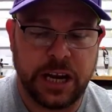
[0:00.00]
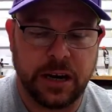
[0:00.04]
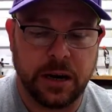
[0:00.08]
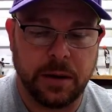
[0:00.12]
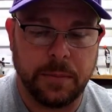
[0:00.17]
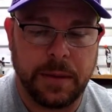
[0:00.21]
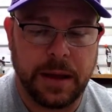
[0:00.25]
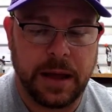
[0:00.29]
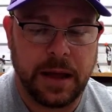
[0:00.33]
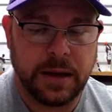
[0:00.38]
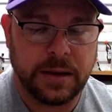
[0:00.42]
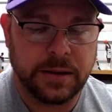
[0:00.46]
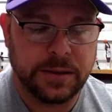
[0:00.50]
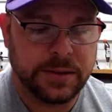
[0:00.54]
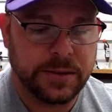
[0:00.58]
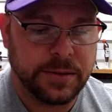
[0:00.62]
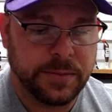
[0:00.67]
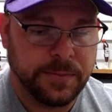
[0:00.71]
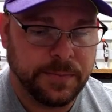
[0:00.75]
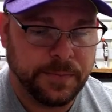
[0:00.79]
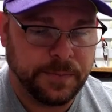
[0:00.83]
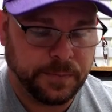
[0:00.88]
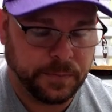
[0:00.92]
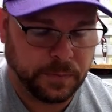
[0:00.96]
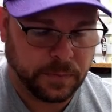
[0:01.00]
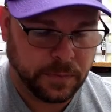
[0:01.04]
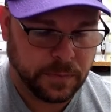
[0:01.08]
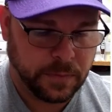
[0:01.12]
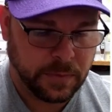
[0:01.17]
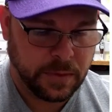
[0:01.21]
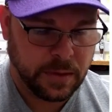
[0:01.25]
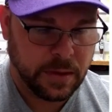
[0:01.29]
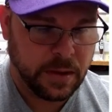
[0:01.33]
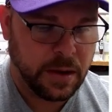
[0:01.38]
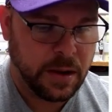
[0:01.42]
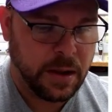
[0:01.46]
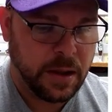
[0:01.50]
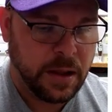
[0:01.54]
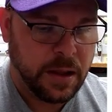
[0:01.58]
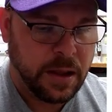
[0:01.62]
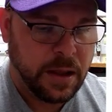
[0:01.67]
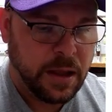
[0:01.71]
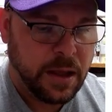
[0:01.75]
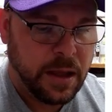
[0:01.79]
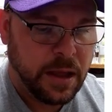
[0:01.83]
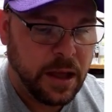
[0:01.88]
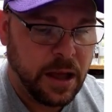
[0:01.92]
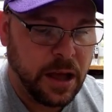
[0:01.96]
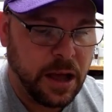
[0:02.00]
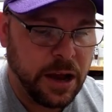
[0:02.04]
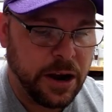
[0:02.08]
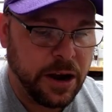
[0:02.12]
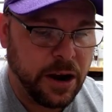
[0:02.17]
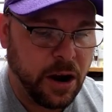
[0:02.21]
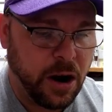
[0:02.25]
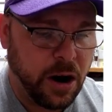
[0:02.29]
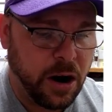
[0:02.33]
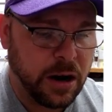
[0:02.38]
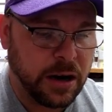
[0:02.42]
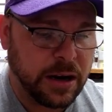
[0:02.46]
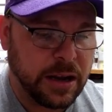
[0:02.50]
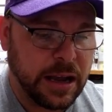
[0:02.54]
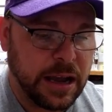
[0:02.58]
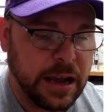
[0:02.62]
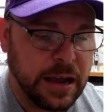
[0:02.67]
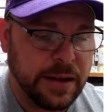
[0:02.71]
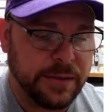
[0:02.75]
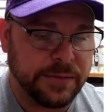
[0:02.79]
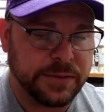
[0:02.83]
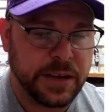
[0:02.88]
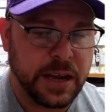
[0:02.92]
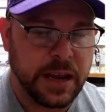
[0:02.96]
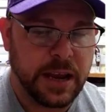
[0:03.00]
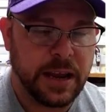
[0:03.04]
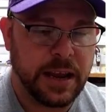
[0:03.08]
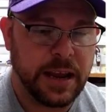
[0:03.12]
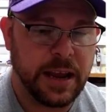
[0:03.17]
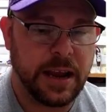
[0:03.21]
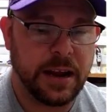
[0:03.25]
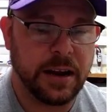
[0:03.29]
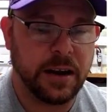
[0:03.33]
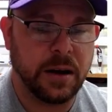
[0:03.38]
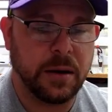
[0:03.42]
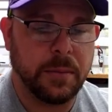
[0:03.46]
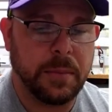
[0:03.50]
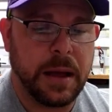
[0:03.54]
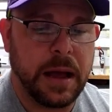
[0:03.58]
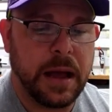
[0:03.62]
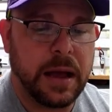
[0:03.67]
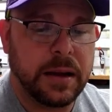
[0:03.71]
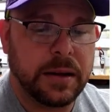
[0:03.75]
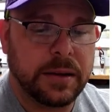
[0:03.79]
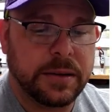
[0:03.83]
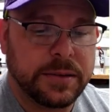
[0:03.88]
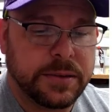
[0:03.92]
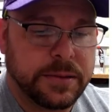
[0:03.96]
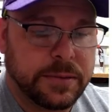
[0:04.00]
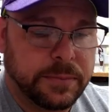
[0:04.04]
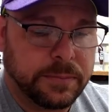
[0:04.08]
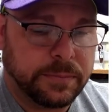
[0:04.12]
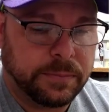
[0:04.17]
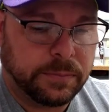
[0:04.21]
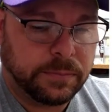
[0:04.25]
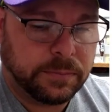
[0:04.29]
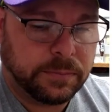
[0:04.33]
hanger box, an Archives hanger box.